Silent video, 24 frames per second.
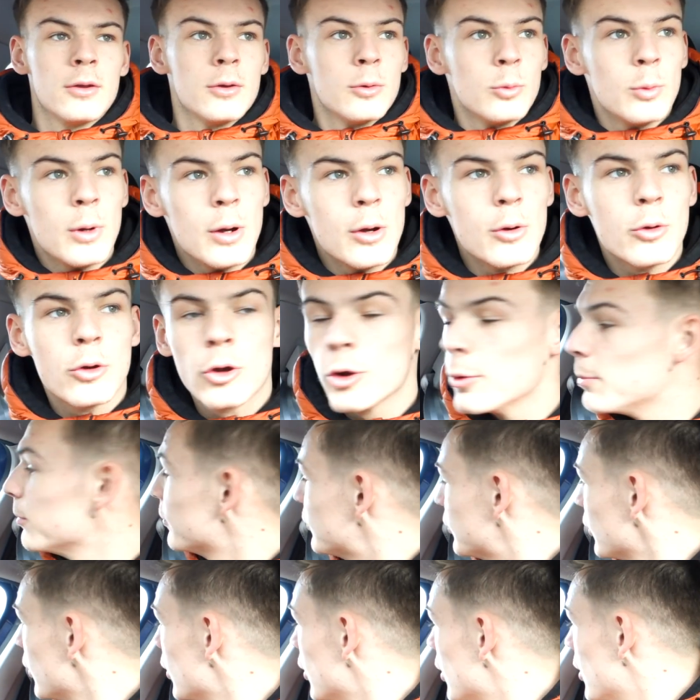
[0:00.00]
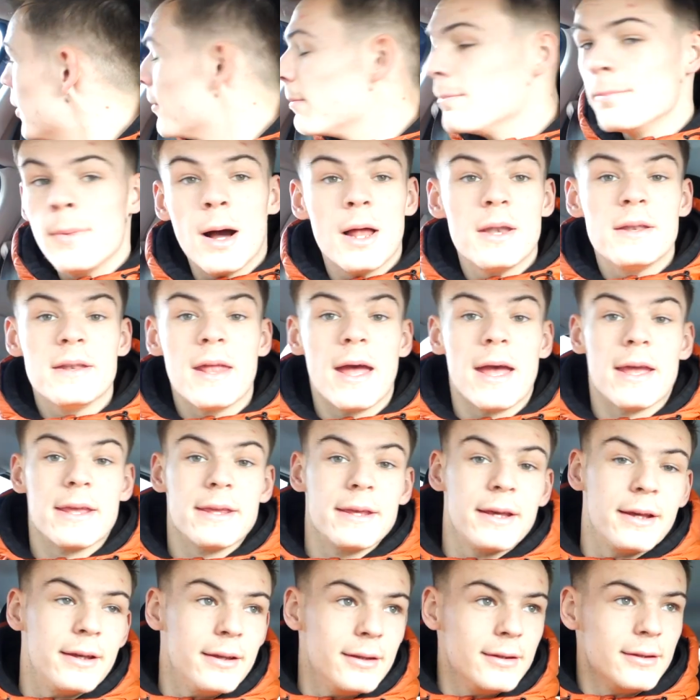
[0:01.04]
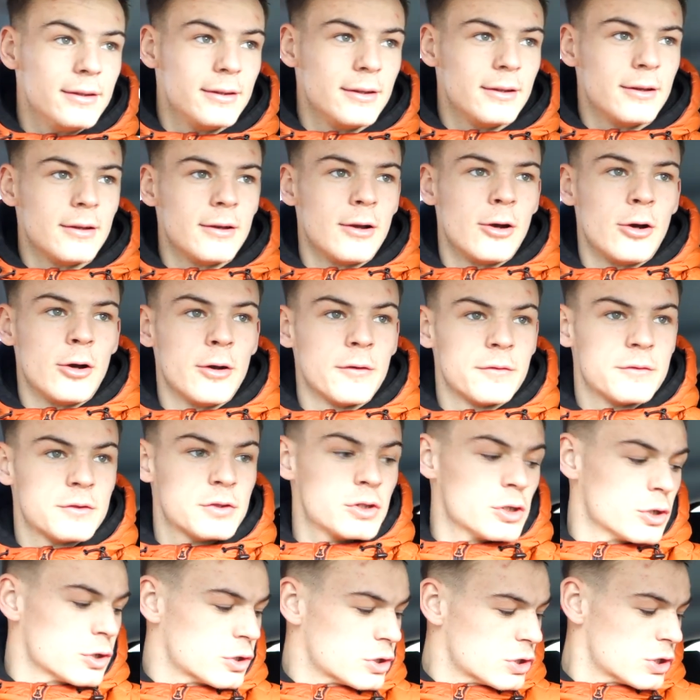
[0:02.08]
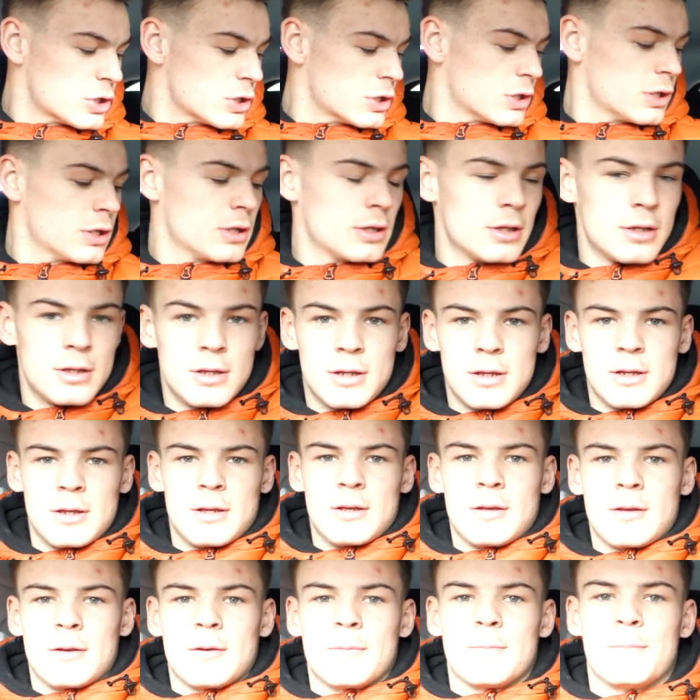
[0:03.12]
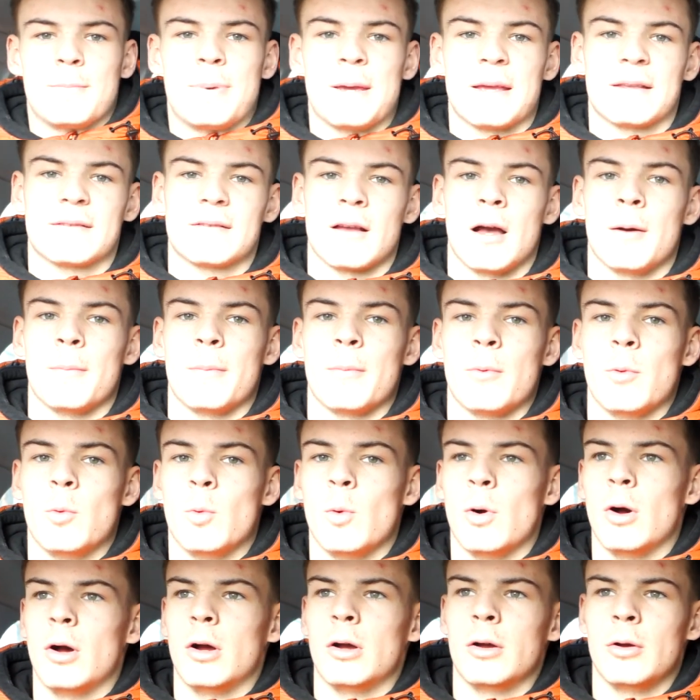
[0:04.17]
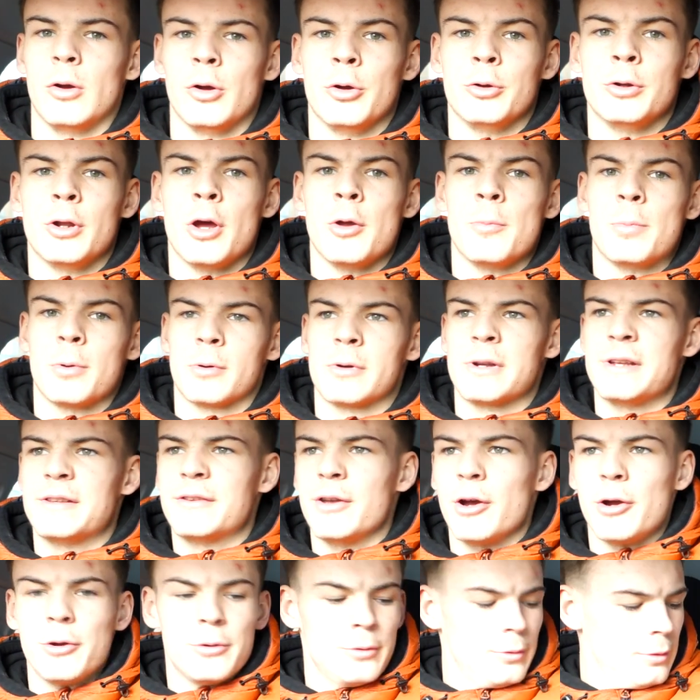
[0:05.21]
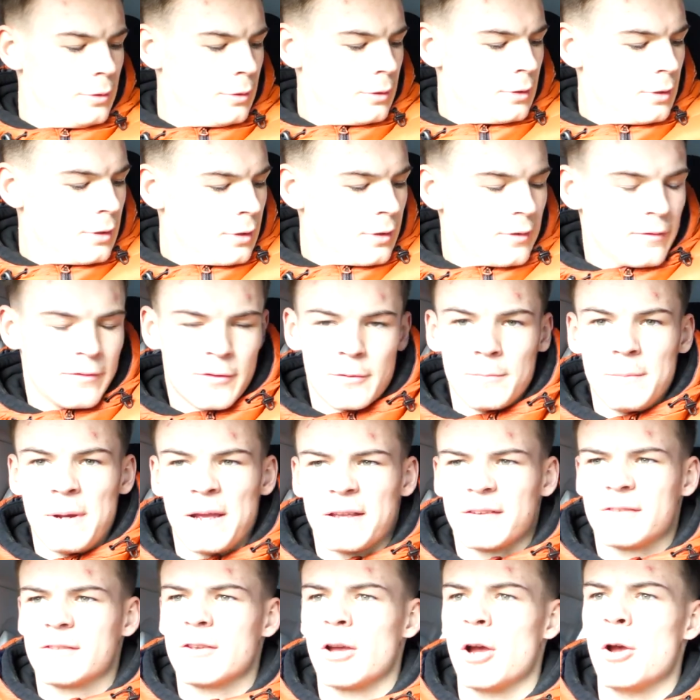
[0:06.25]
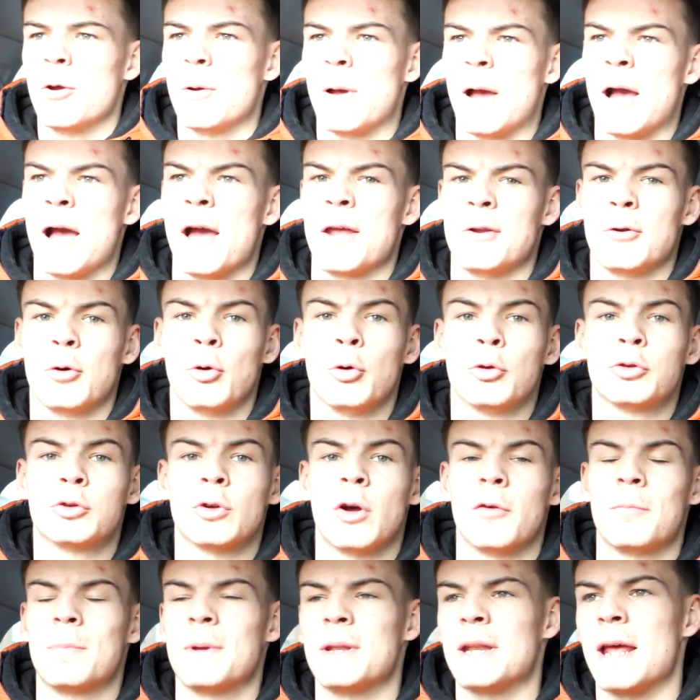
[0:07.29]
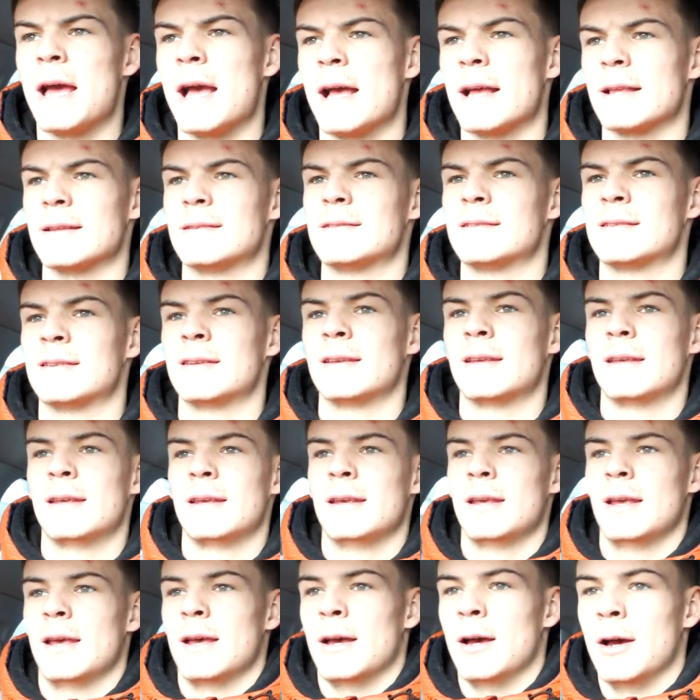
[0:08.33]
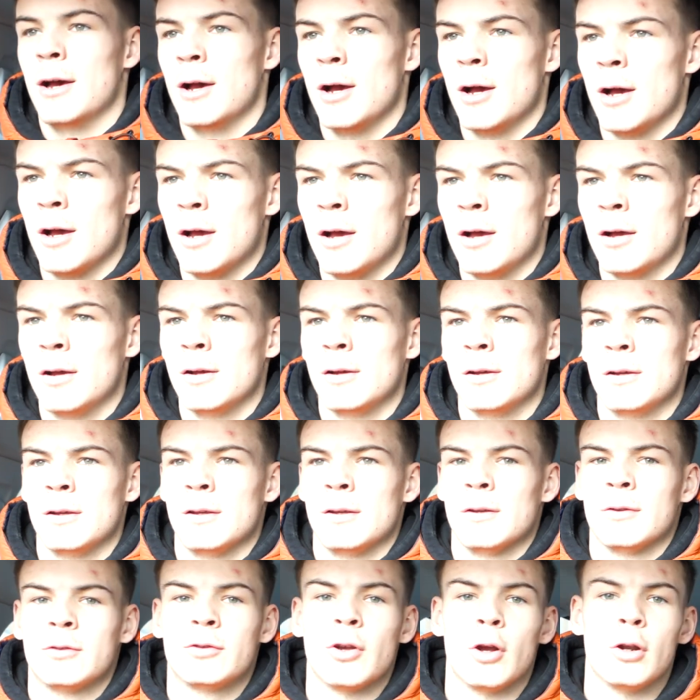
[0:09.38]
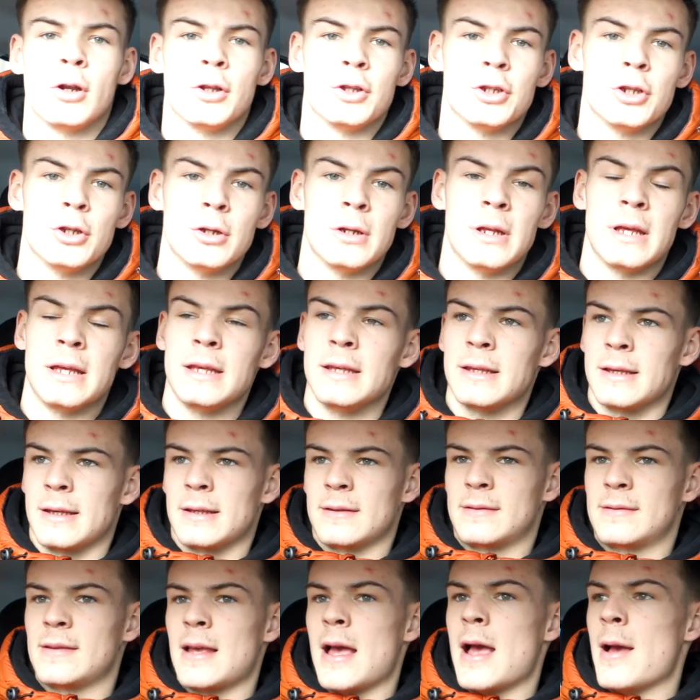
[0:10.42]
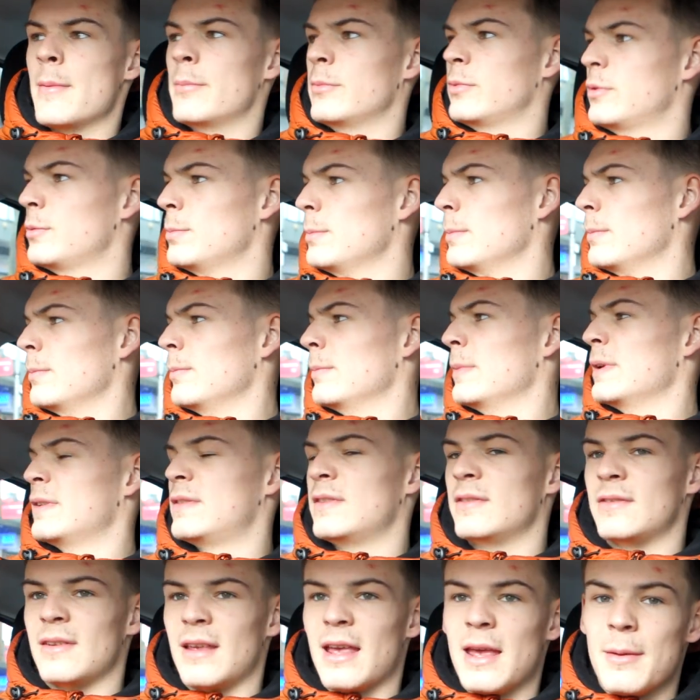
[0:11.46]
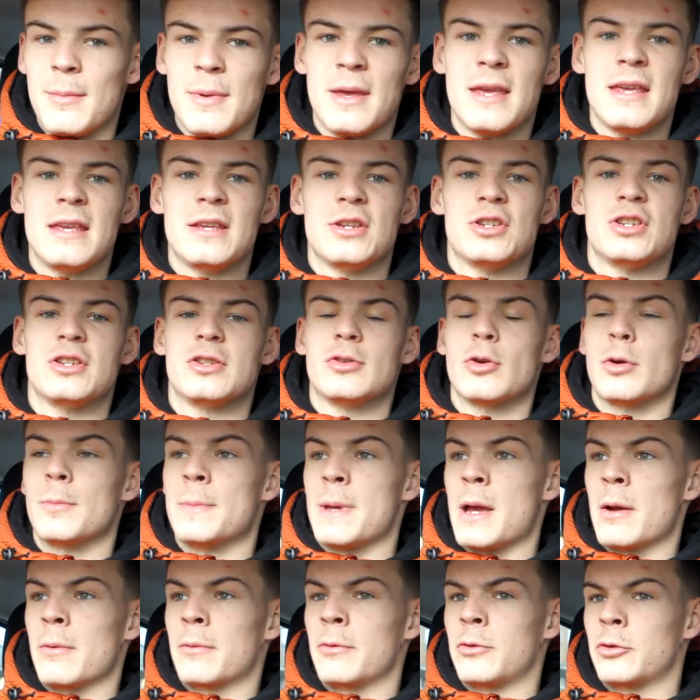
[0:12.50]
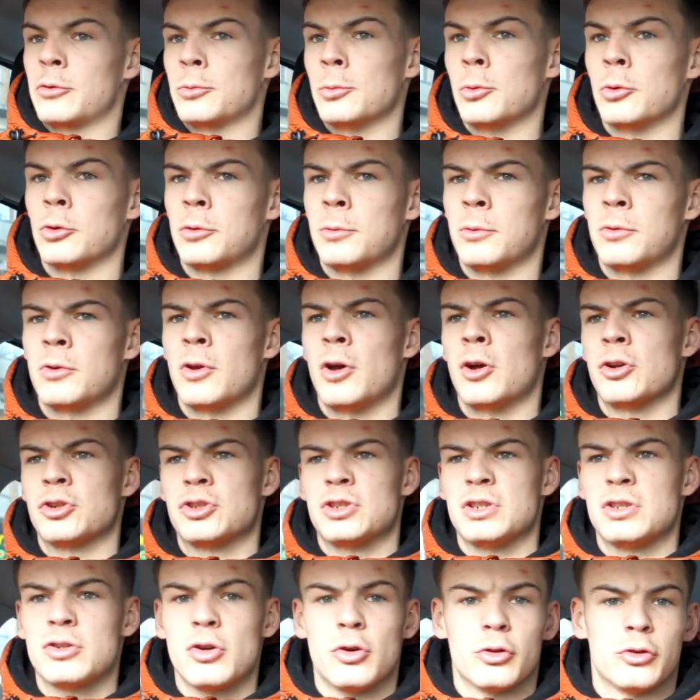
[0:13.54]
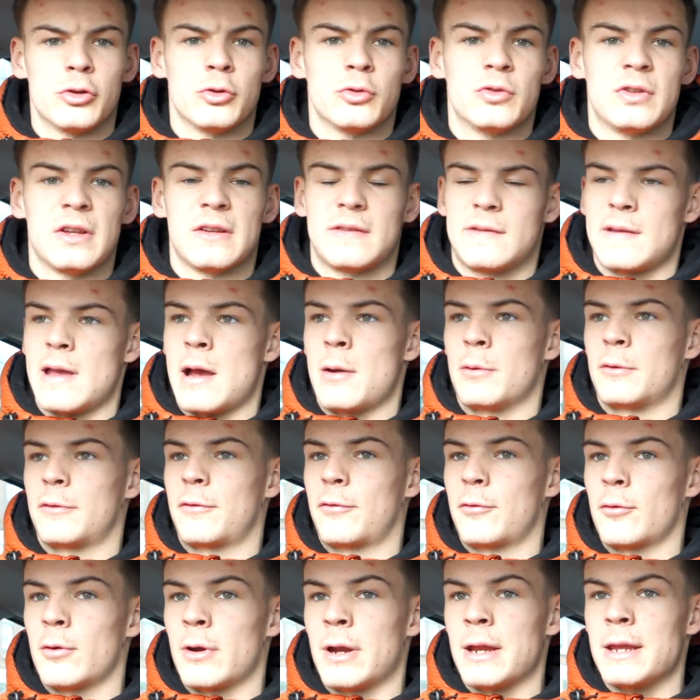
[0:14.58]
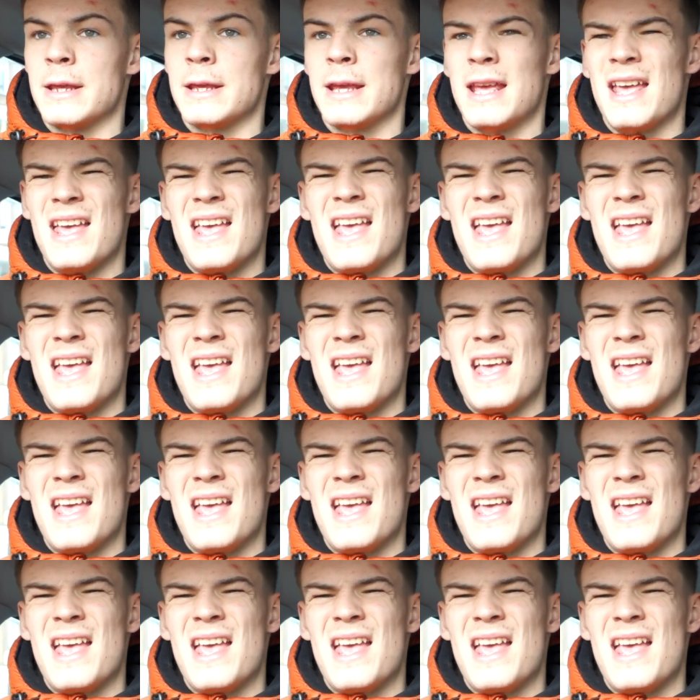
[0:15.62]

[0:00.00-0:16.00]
Welcome to Monday. I've just picked up Uno Burrito from Mexico, and also I've been at Solent Uni. Sam's Mrs. Emmy, she sorted me out with sports massage. She's got to do 60 hours free